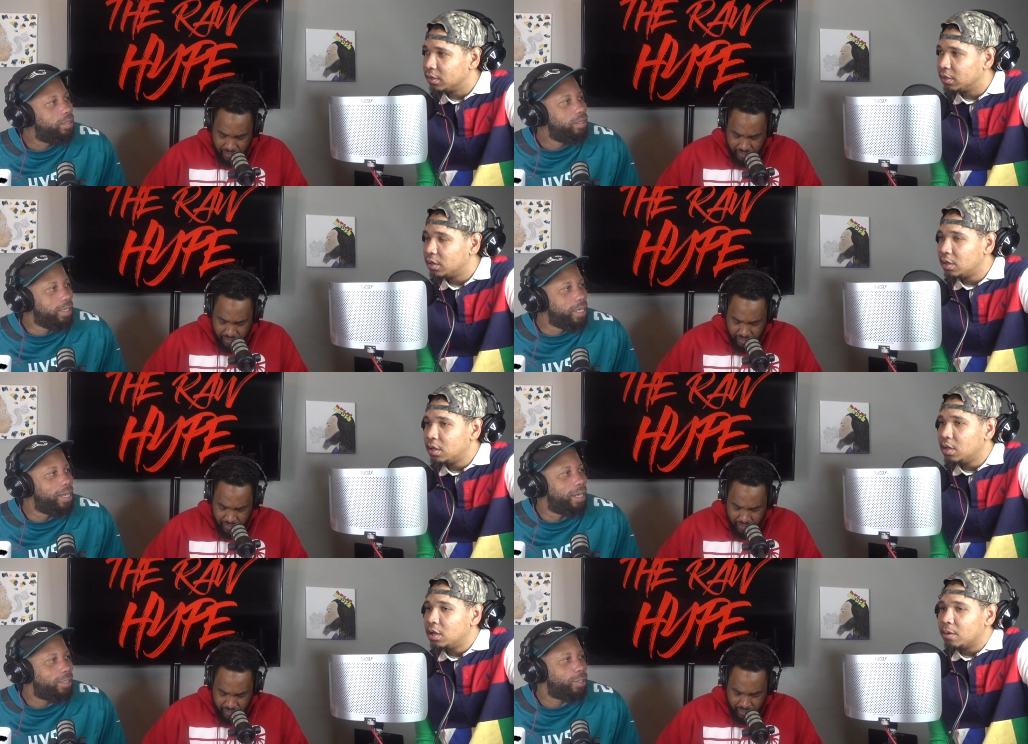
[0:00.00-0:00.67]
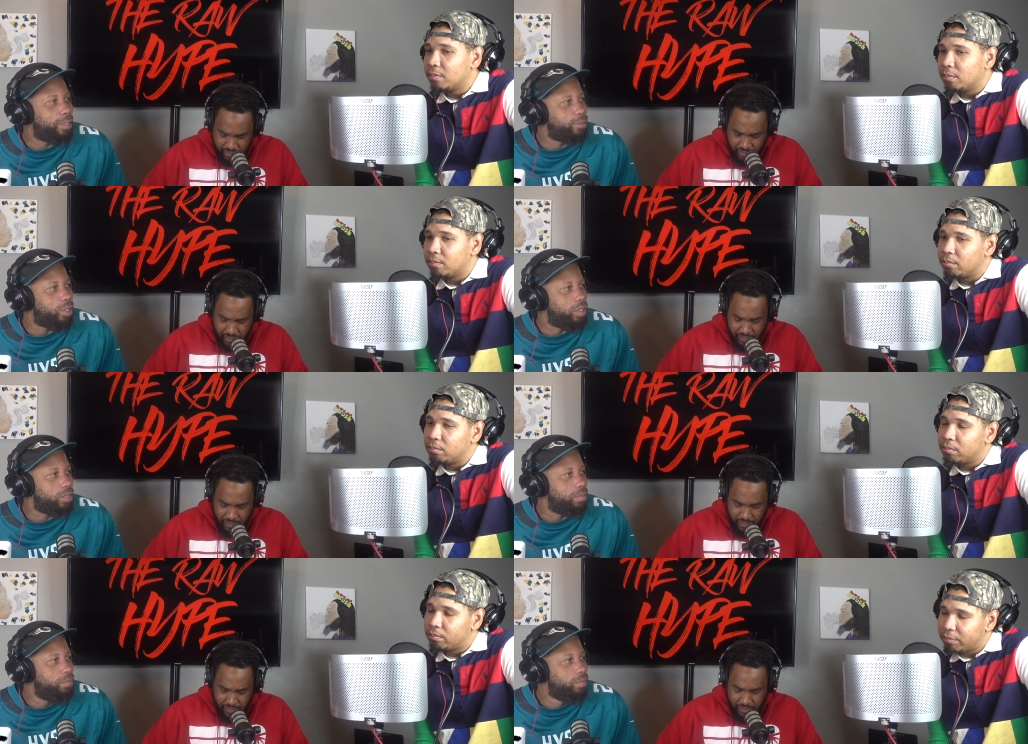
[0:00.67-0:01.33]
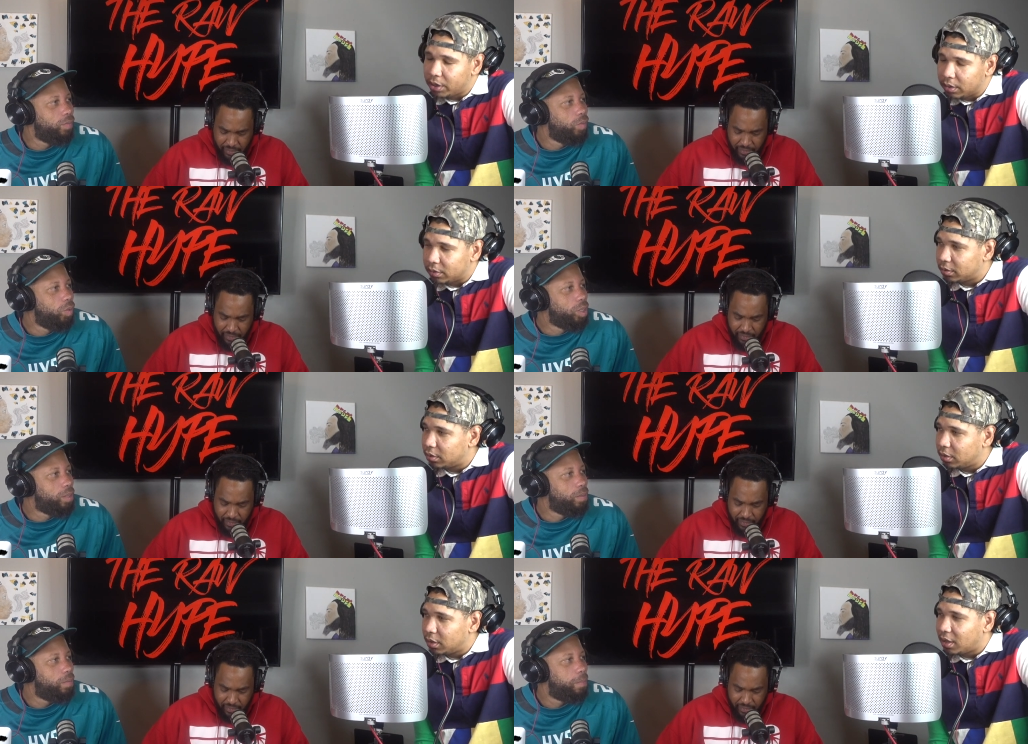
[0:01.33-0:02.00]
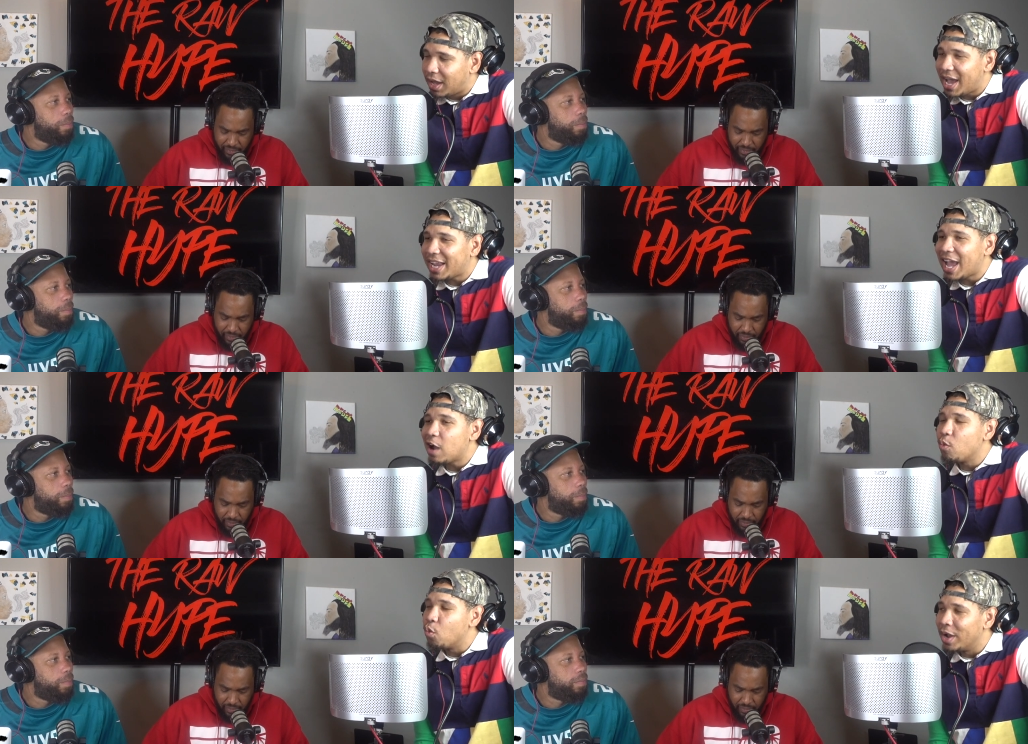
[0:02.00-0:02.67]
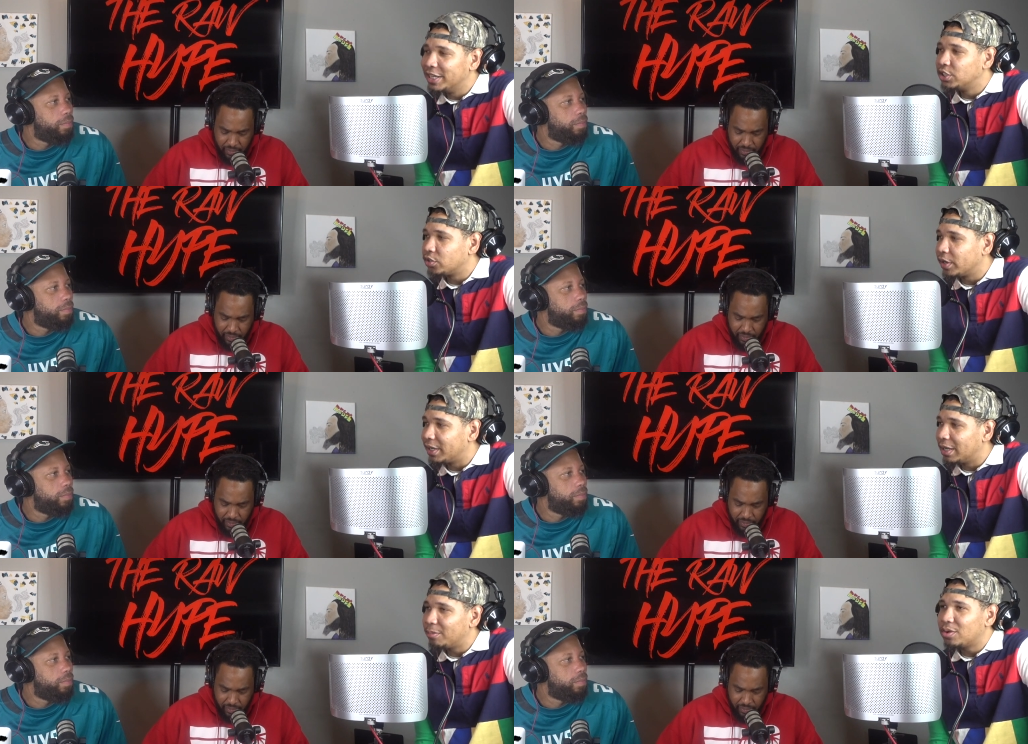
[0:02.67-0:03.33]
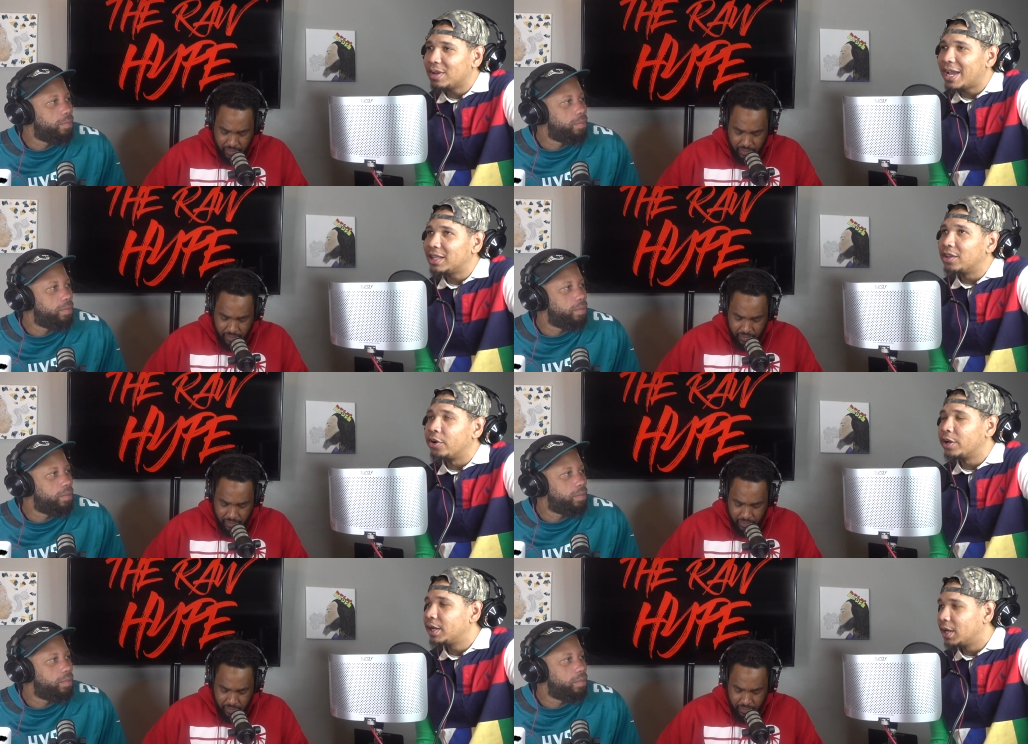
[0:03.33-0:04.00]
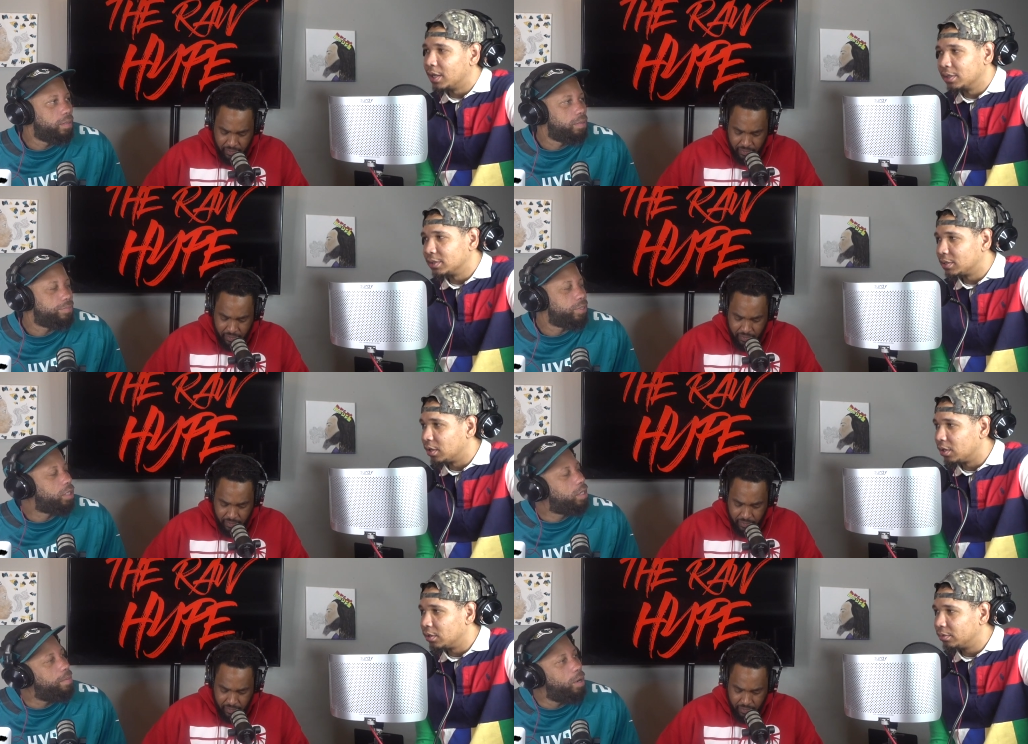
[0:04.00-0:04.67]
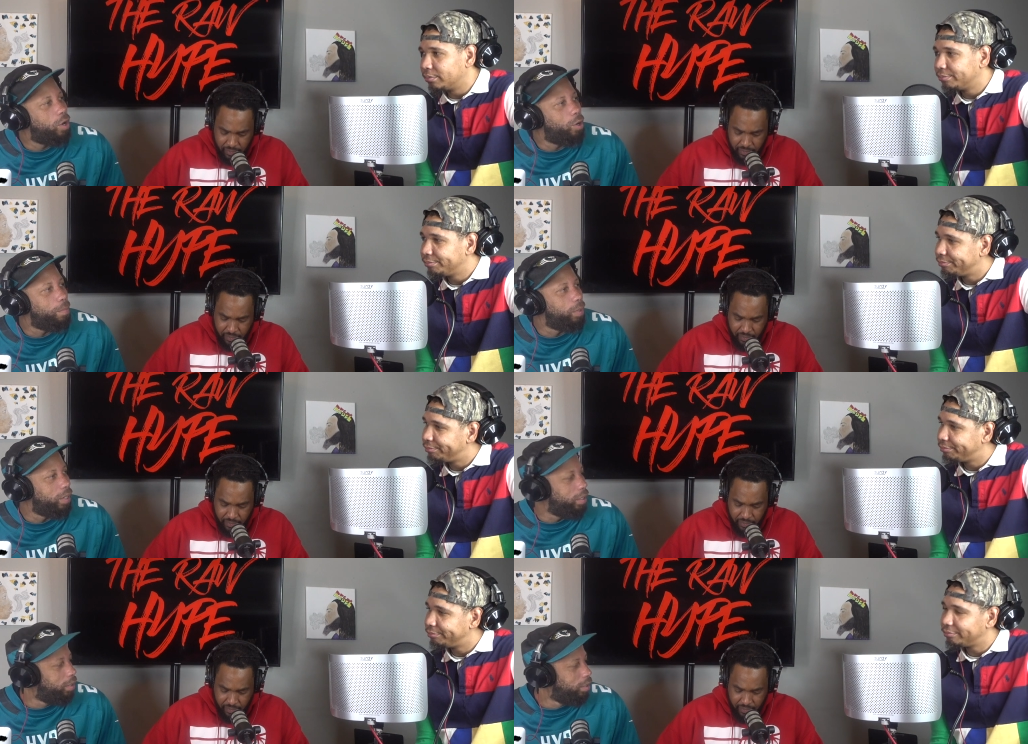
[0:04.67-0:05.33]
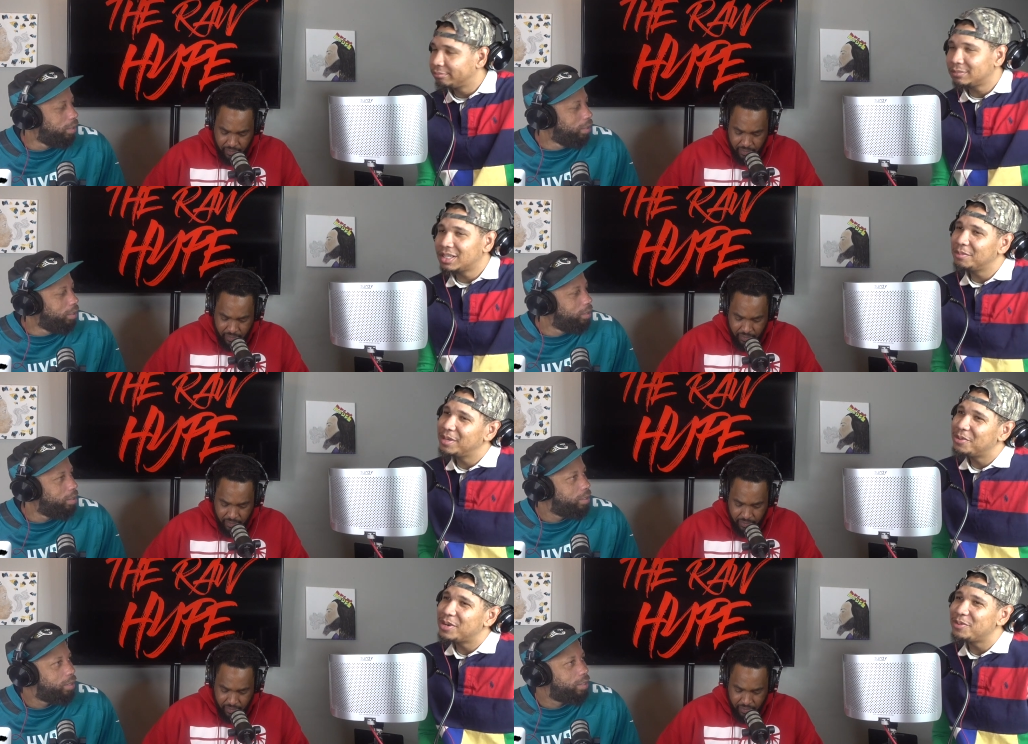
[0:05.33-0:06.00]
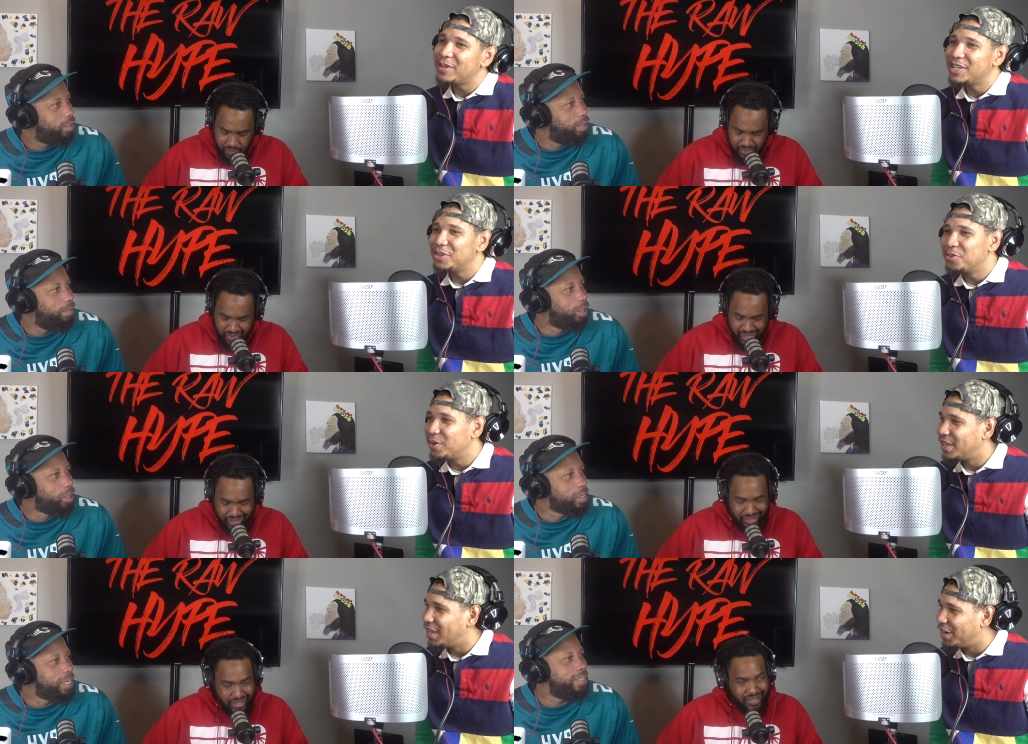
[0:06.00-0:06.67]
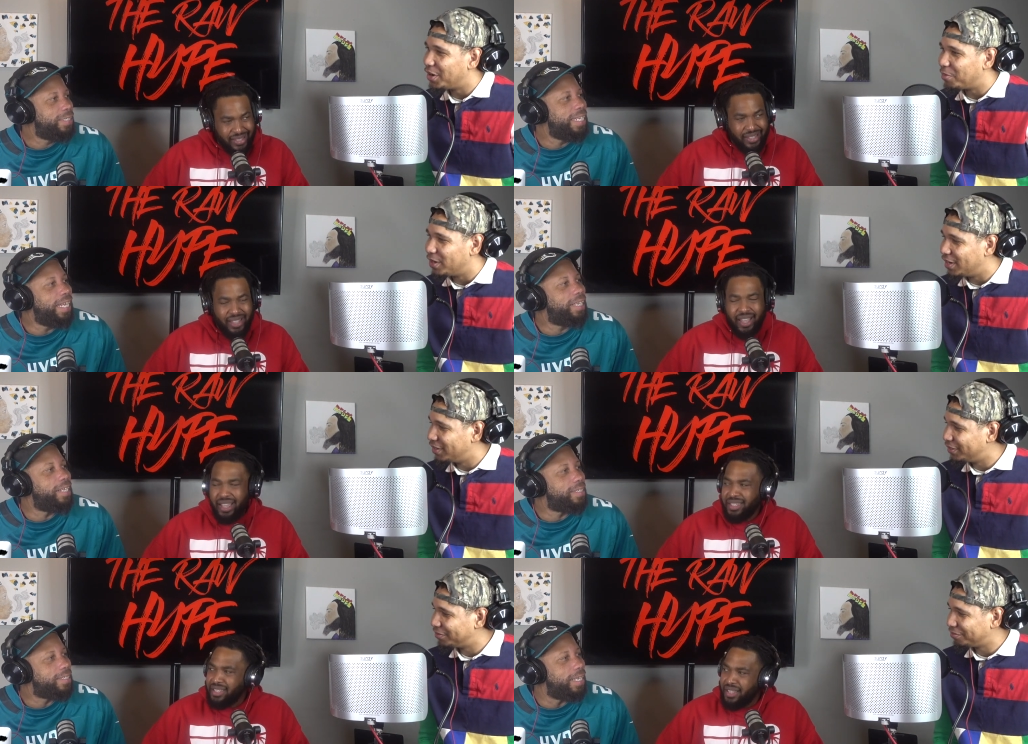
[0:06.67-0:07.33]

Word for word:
Speaker 1: here.
Speaker 2: Yeah, I thought that was awesome.
Speaker 1: Bro, I got one drink. That was like thirty dollars.
Speaker 2: Dog. Come on, bro.
Speaker 1: Come on. There's here, tickets